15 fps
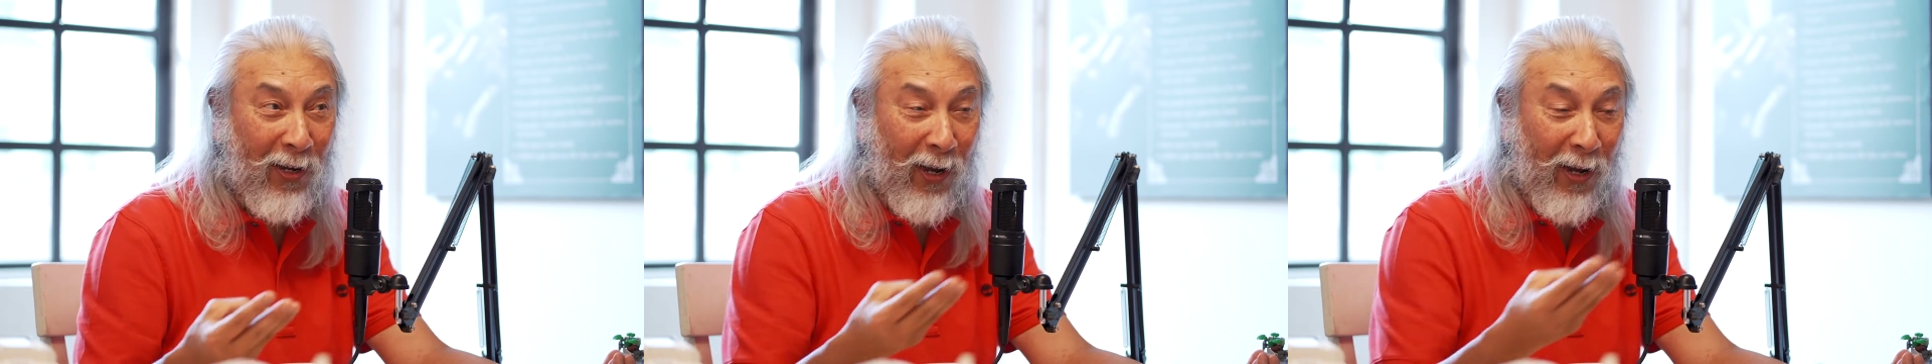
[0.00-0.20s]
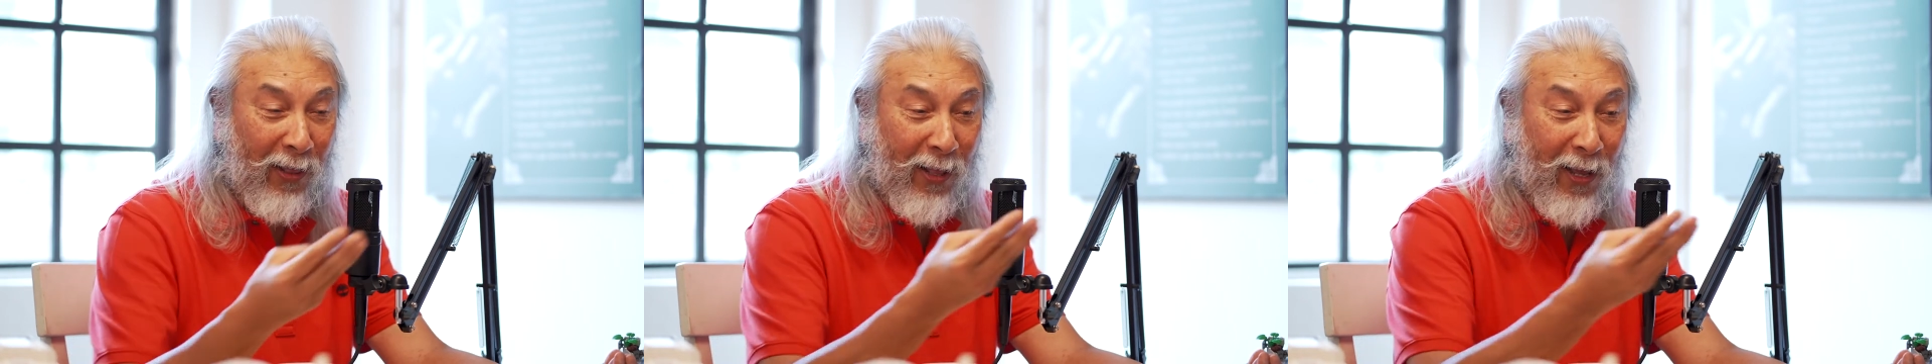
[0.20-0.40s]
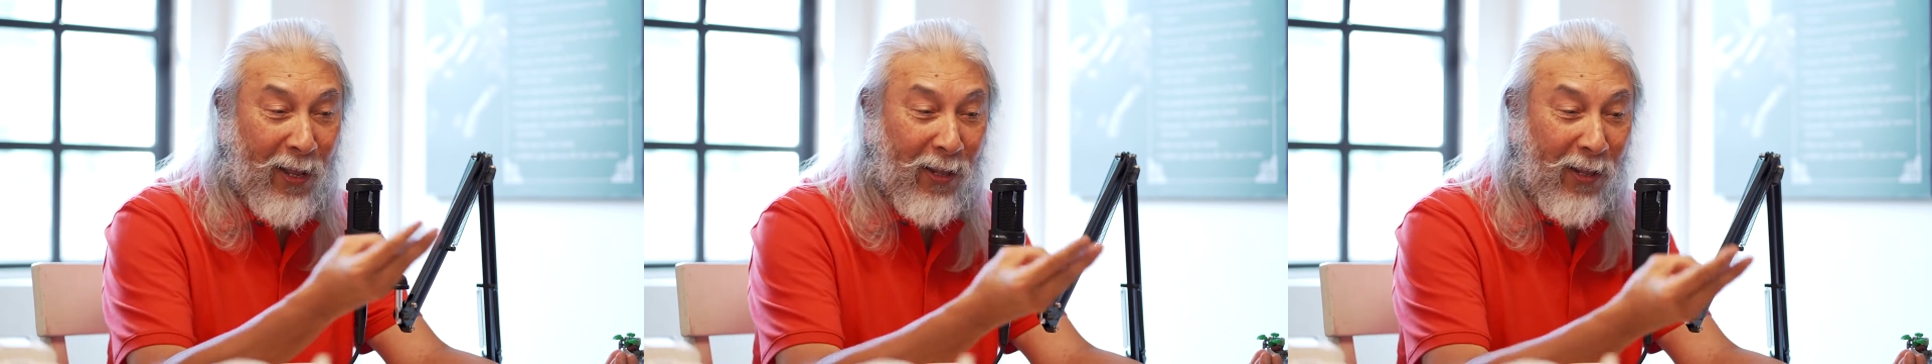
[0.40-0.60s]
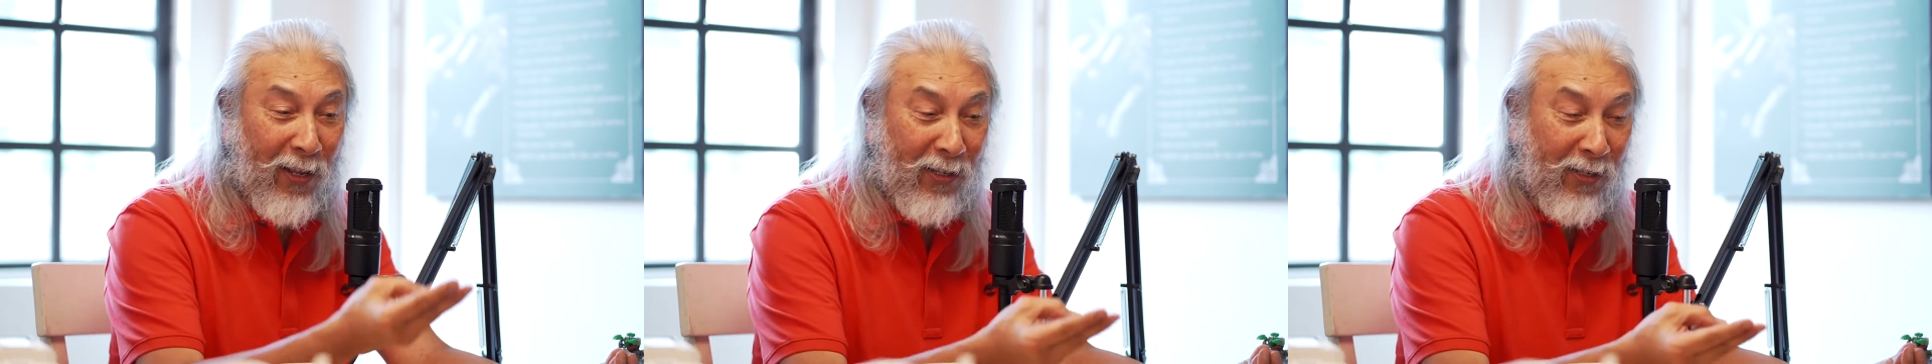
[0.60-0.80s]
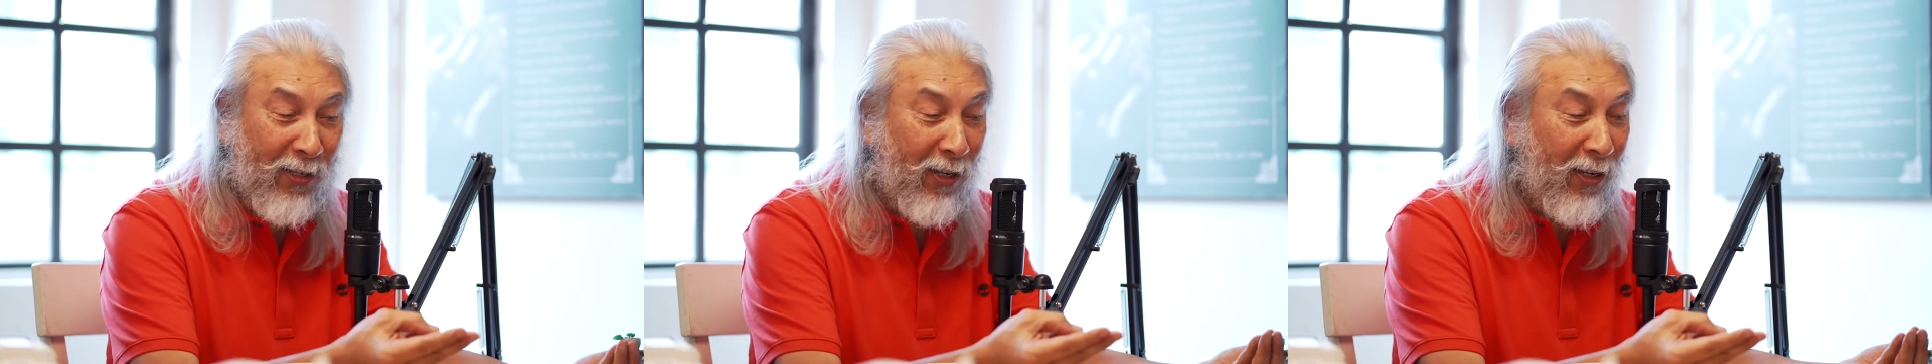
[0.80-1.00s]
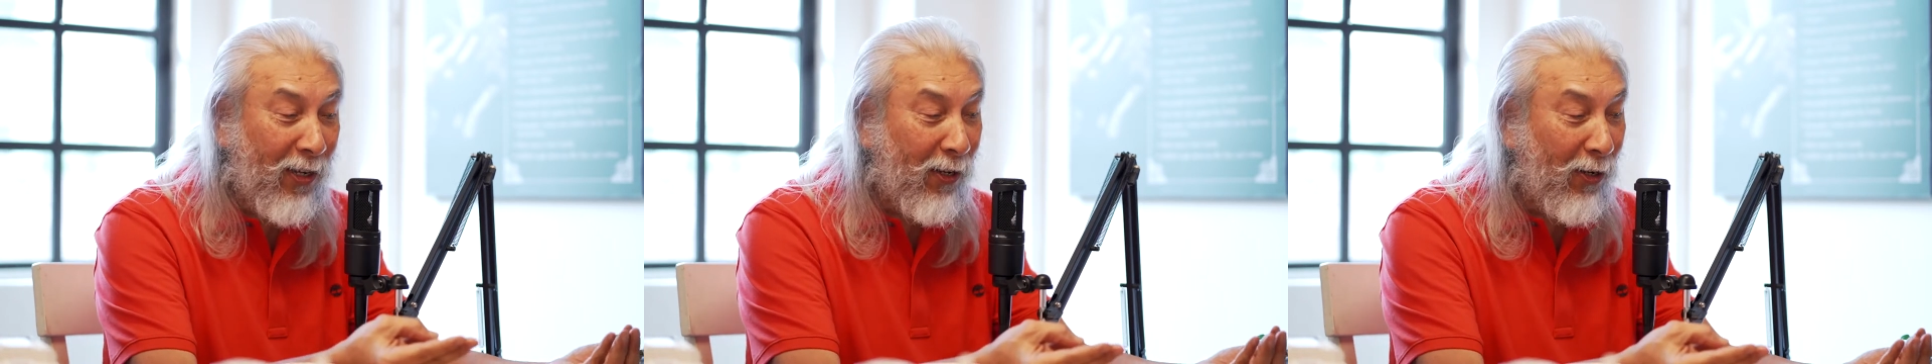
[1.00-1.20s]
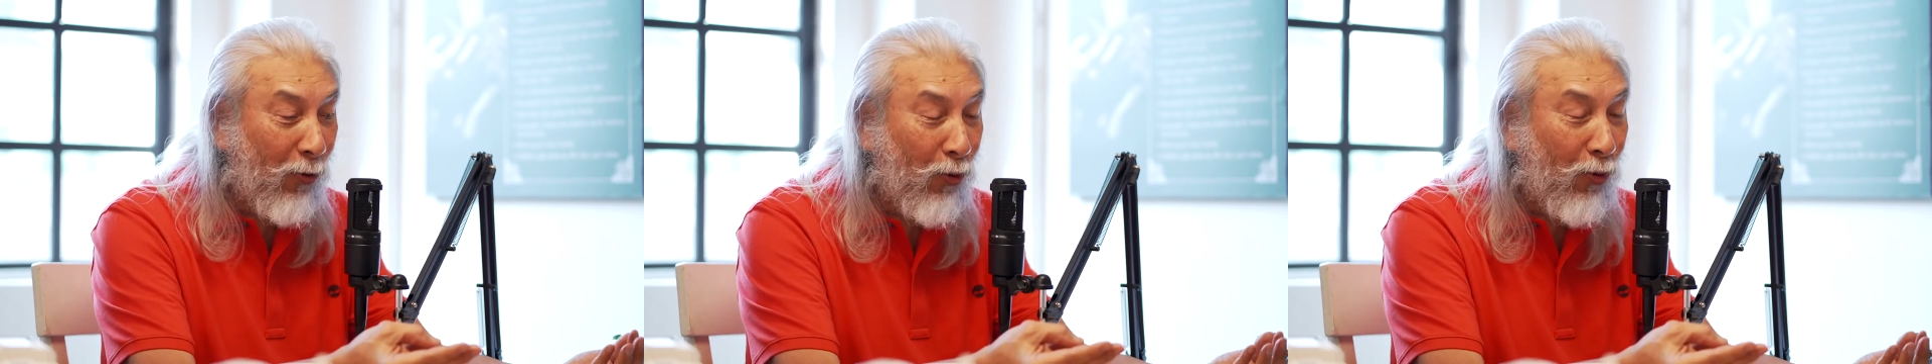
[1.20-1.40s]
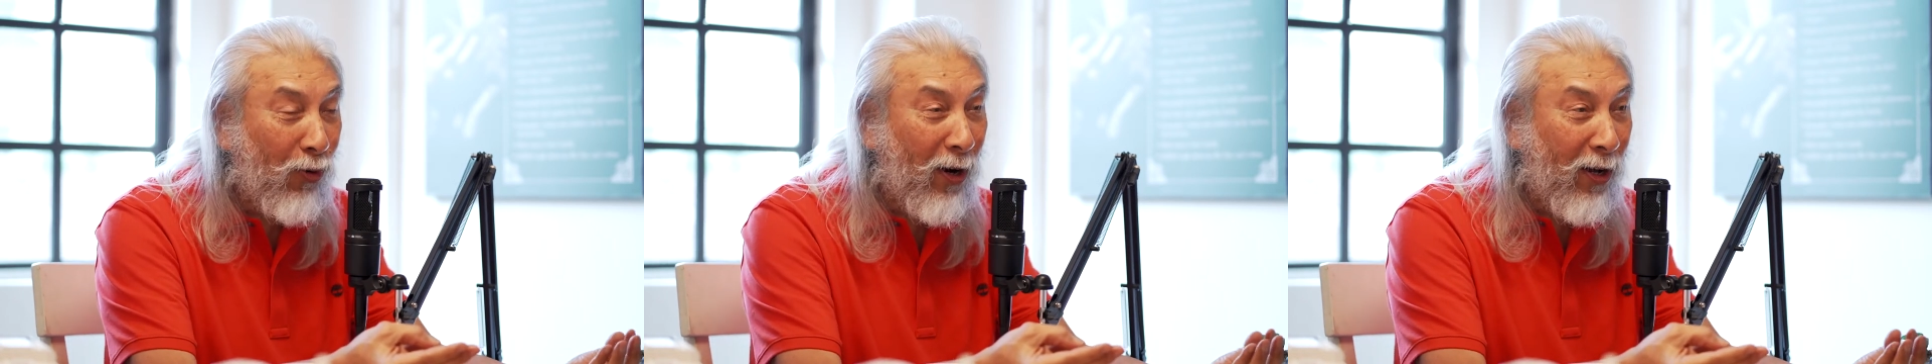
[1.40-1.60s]
And then they see
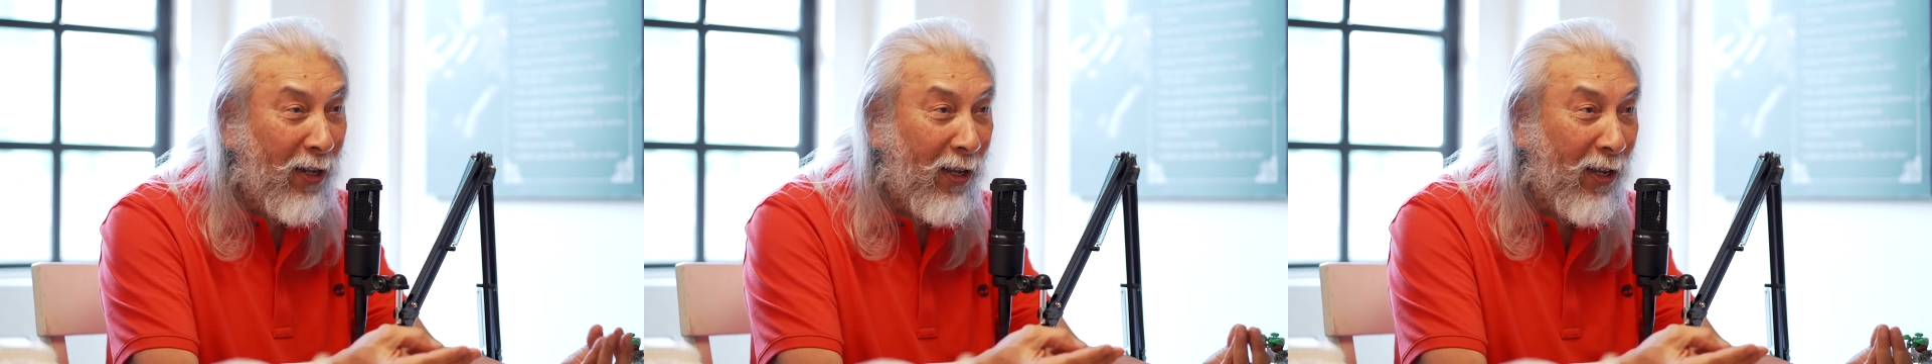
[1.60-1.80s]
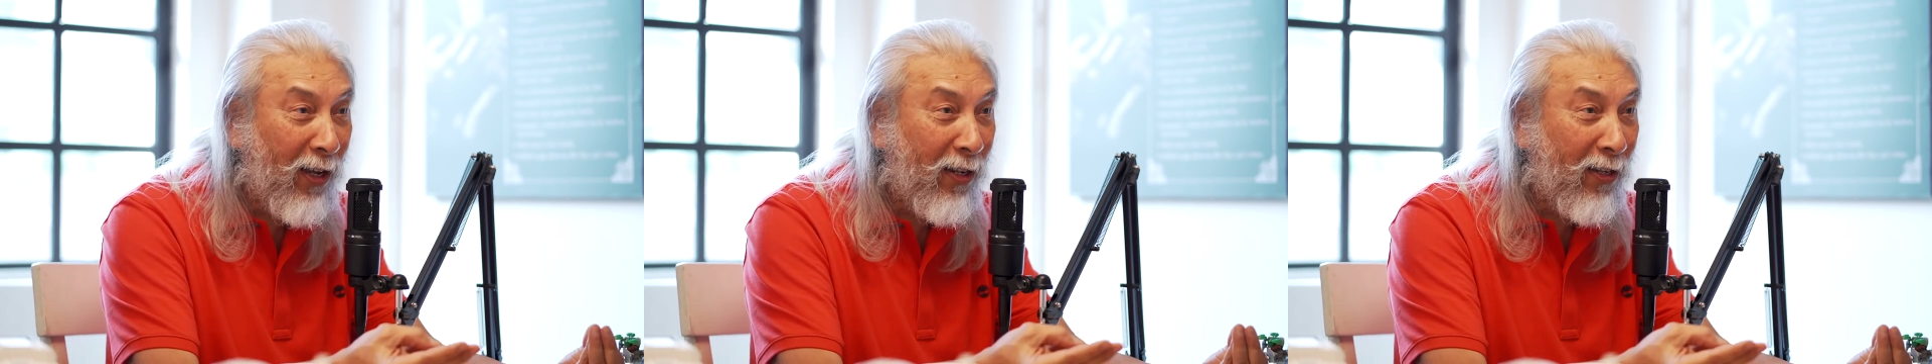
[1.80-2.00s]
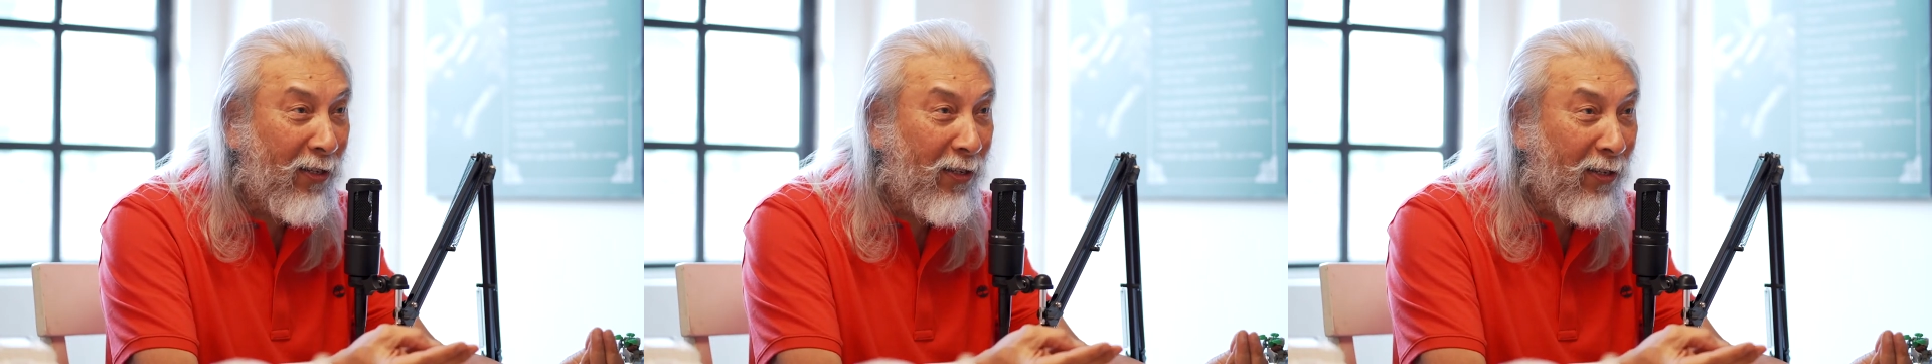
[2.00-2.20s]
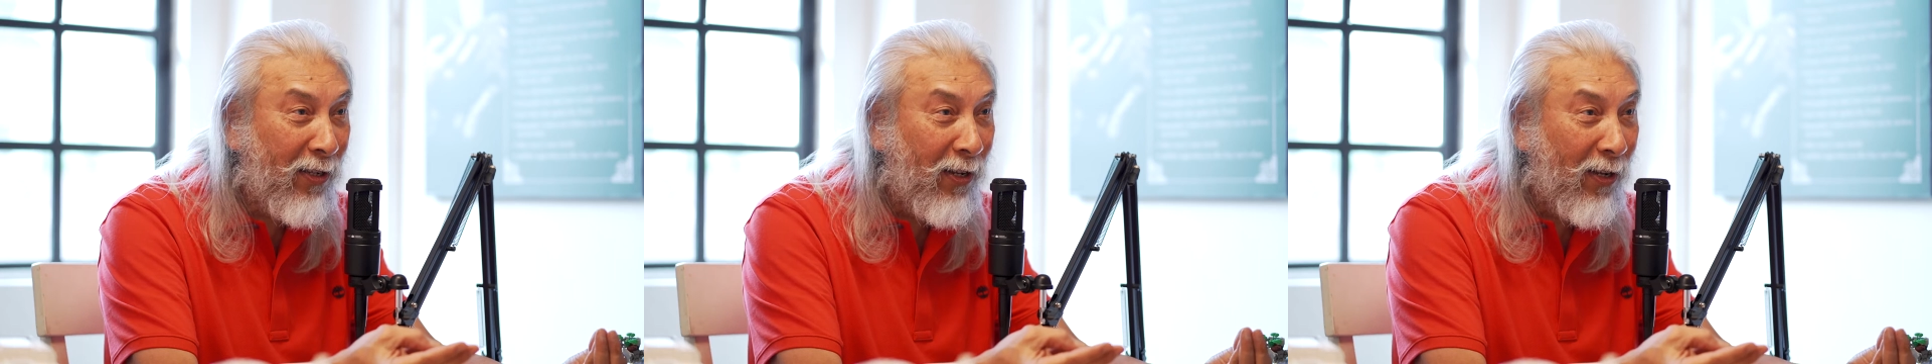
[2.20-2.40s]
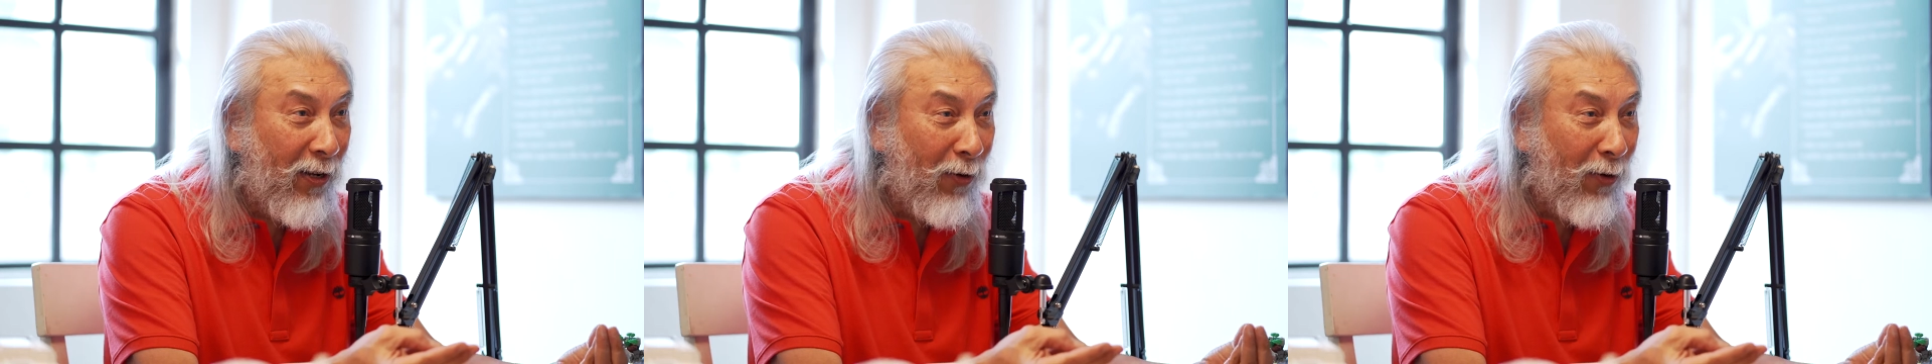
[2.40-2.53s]
who are the kids